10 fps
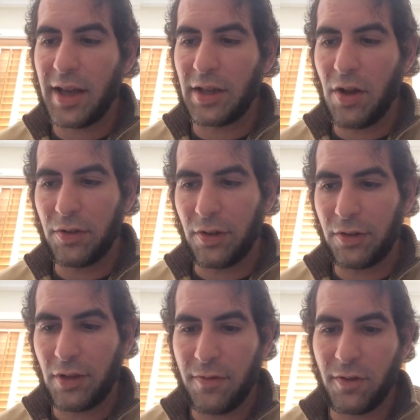diagnosis
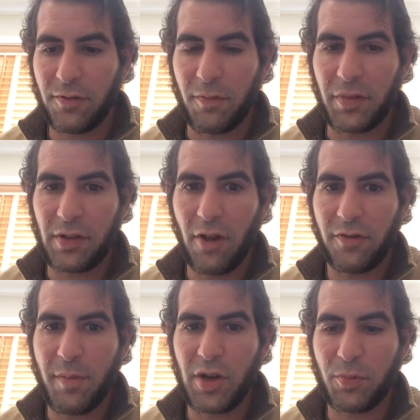suffer from
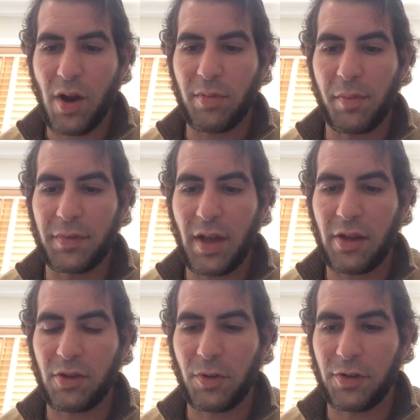self-image problems
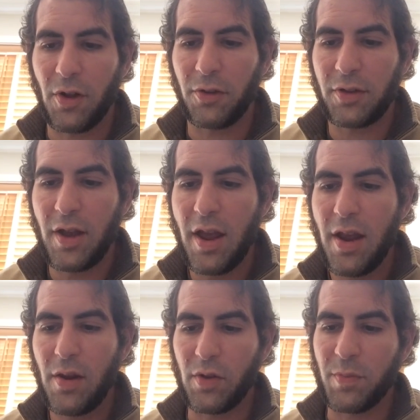as a result,
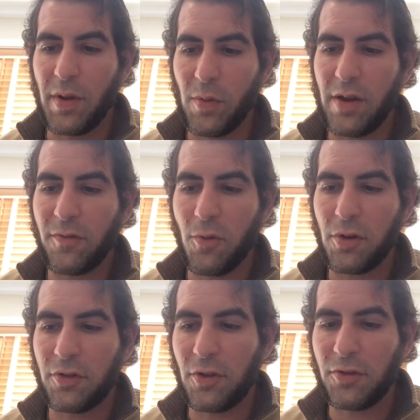which may
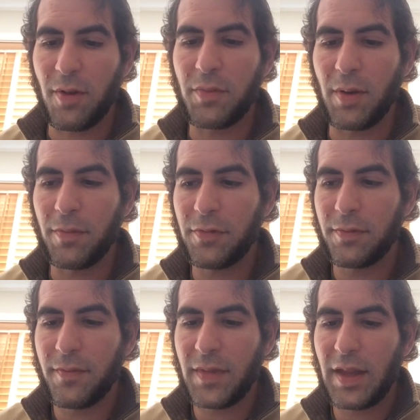reinforce their
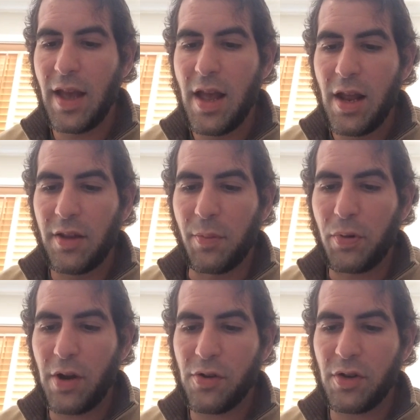symptoms. The
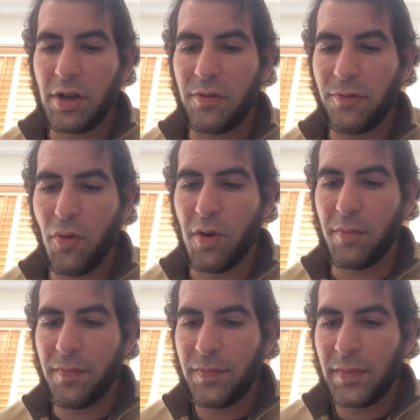pressure to
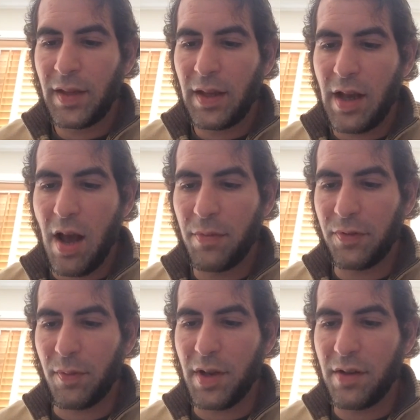conform
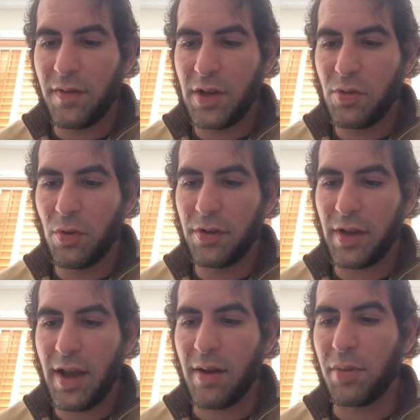comes from individuals
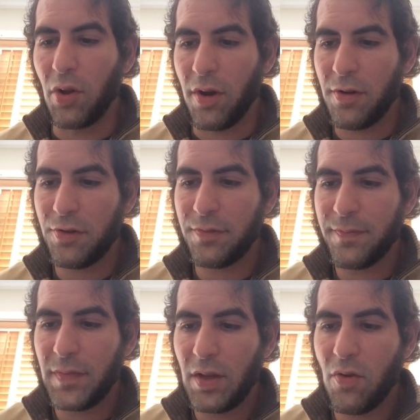and employers.
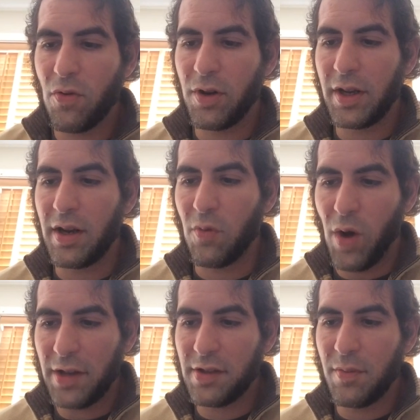Corrigan and
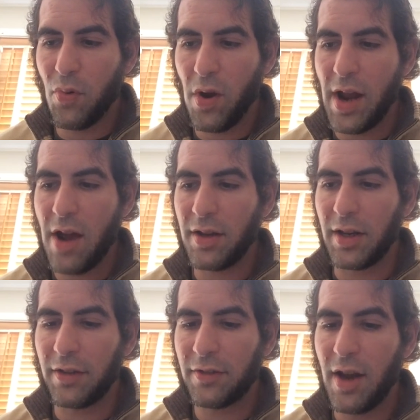Watson point out
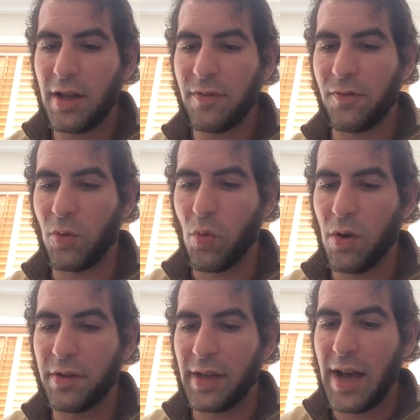in a study for
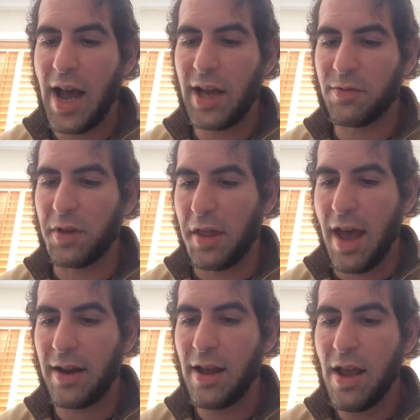World Psychiatry
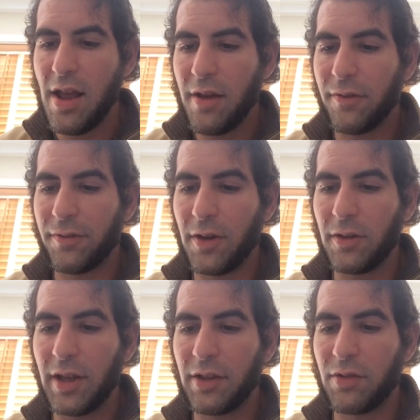that
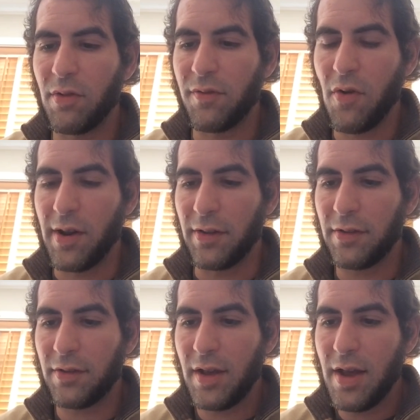fear leads to
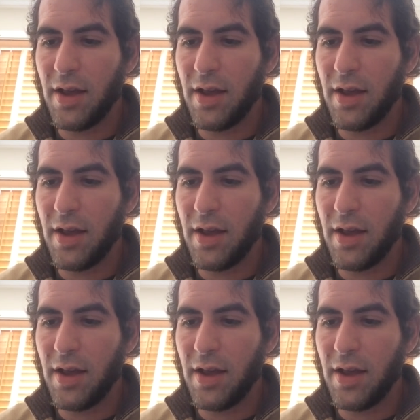avoidance.